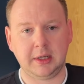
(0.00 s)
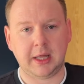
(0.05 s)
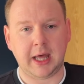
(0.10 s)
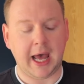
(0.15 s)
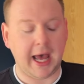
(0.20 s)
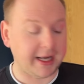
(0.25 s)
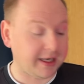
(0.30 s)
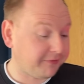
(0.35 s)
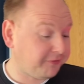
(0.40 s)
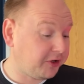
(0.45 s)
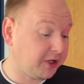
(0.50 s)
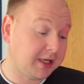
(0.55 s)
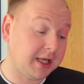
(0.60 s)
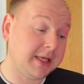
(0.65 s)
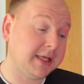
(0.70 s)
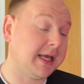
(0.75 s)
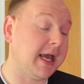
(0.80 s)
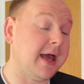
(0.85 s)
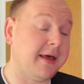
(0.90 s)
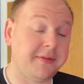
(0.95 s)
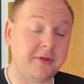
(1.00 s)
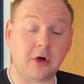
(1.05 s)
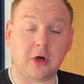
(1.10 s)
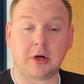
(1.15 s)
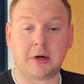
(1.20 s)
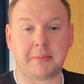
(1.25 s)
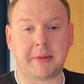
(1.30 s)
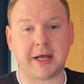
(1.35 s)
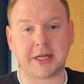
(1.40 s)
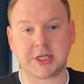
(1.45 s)
And if you can get the
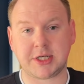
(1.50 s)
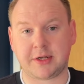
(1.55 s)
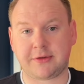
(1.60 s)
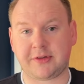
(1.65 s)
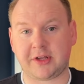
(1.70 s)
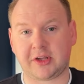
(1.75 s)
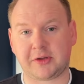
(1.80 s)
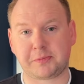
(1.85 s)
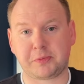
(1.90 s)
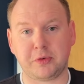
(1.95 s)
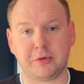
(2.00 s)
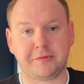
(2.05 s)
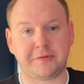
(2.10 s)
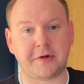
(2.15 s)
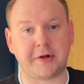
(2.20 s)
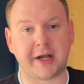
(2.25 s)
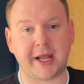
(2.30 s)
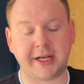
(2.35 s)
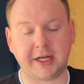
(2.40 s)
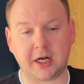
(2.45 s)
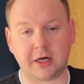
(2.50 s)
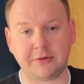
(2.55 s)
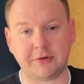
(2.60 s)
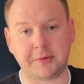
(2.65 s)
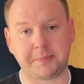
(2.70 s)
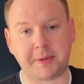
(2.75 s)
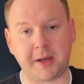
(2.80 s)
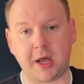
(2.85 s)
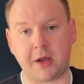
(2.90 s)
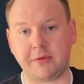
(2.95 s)
Honor Magic 6 Pro for
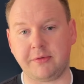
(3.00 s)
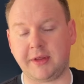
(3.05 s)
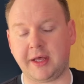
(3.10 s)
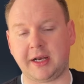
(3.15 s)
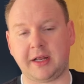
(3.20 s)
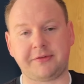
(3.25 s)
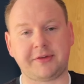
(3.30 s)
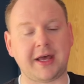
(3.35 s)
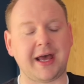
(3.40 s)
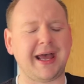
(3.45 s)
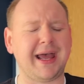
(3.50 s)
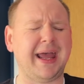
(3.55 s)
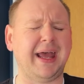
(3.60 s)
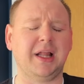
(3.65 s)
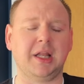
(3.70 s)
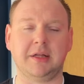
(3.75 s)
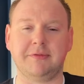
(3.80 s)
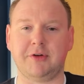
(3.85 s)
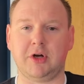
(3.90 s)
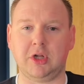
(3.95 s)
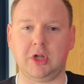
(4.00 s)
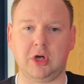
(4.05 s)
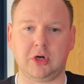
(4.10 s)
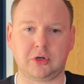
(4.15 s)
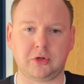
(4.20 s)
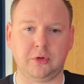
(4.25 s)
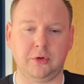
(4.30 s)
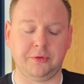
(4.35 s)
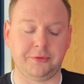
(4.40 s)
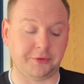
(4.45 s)
£900, then it's a hell of a lot
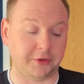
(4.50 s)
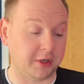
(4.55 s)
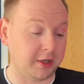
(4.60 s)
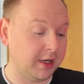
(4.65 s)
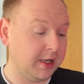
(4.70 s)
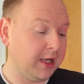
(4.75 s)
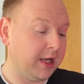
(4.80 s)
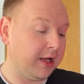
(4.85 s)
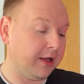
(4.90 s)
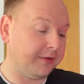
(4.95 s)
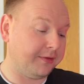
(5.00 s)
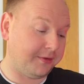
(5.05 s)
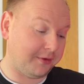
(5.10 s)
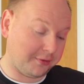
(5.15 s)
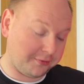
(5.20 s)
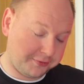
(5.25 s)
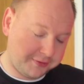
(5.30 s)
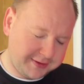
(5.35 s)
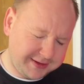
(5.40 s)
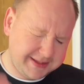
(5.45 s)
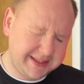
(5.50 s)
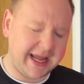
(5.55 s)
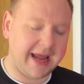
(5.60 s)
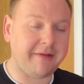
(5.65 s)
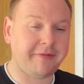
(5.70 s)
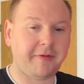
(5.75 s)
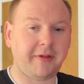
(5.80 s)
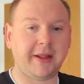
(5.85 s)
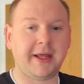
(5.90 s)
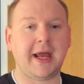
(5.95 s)
closer. There's
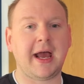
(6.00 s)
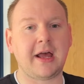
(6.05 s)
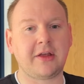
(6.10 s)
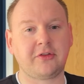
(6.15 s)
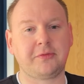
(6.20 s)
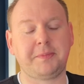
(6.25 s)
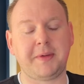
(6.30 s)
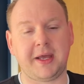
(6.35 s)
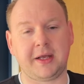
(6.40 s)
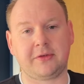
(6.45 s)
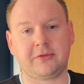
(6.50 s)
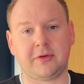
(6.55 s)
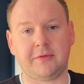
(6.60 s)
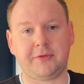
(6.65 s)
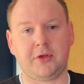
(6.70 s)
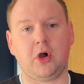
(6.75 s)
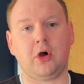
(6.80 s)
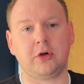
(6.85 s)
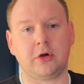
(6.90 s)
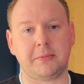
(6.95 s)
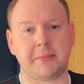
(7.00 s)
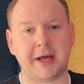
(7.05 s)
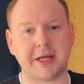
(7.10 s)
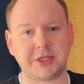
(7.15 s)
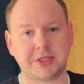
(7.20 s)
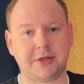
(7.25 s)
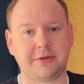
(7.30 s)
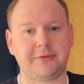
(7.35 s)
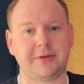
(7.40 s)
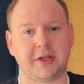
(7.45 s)
definitely aspects of the Honor
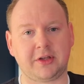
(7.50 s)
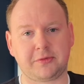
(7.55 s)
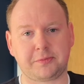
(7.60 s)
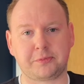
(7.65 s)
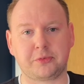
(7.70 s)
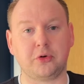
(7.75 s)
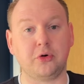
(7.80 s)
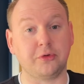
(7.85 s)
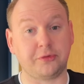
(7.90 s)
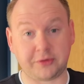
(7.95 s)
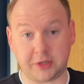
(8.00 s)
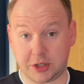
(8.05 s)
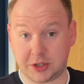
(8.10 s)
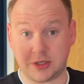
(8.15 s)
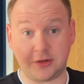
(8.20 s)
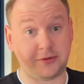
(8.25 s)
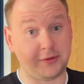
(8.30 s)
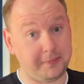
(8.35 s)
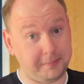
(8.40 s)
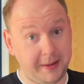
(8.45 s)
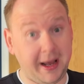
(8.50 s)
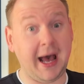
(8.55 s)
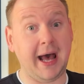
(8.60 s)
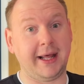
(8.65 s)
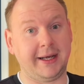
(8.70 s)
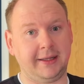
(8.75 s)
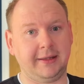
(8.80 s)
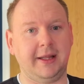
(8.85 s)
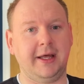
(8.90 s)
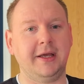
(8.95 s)
Magic 6 Pro, such as the
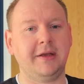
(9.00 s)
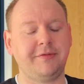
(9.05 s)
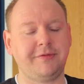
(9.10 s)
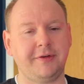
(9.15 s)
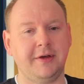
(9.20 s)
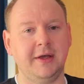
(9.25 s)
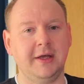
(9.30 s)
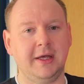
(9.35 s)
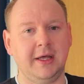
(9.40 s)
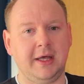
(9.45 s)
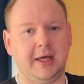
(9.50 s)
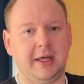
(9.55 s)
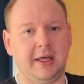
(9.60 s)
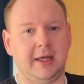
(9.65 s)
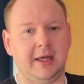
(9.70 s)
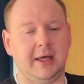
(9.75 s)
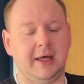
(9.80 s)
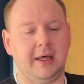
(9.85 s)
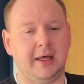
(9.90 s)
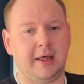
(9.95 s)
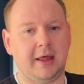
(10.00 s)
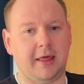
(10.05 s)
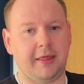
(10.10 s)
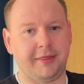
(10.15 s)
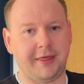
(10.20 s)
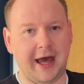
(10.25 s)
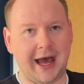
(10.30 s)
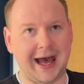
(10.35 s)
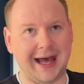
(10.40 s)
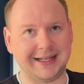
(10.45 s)
battery life,
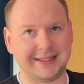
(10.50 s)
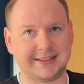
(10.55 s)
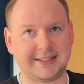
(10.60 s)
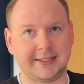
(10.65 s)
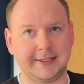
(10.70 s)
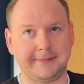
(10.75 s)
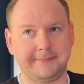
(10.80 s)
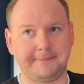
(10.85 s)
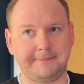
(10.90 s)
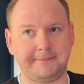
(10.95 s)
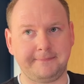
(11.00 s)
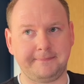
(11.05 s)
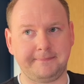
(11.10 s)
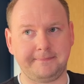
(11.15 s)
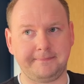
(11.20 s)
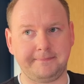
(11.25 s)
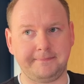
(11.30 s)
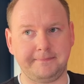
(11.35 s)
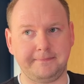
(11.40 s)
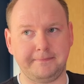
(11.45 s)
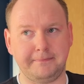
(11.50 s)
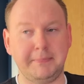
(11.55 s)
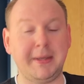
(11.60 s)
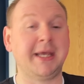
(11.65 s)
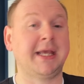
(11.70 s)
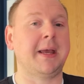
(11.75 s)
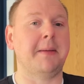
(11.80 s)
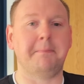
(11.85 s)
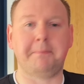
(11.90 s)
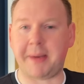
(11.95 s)
that
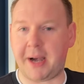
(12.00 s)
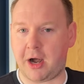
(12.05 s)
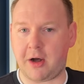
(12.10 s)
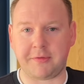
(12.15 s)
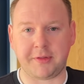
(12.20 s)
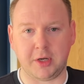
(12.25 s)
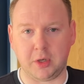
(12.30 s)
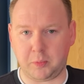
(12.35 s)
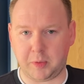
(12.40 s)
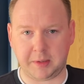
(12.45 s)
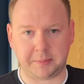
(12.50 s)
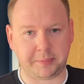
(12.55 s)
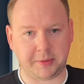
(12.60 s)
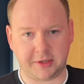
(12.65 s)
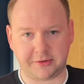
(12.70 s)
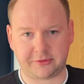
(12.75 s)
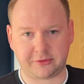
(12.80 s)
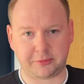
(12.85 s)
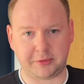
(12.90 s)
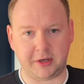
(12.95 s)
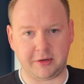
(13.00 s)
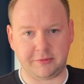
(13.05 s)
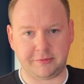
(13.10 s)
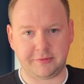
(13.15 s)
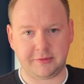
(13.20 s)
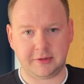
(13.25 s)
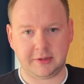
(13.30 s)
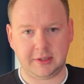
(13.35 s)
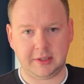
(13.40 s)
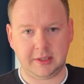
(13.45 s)
make it better than the OnePlus
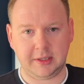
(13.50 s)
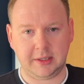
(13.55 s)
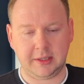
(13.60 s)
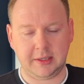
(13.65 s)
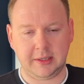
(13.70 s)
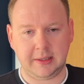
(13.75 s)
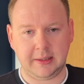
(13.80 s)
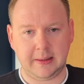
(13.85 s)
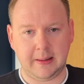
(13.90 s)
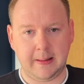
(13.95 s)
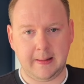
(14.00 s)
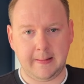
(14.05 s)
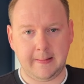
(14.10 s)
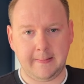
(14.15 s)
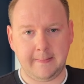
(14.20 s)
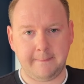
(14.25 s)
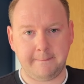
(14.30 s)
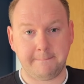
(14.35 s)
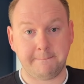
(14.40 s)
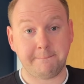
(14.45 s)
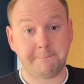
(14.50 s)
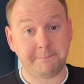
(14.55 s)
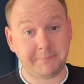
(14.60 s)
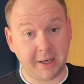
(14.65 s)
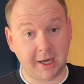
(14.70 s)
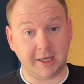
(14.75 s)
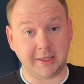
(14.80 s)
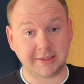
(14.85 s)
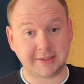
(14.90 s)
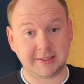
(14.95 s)
12.
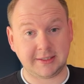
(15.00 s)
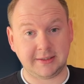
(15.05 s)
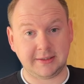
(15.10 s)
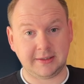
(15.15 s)
But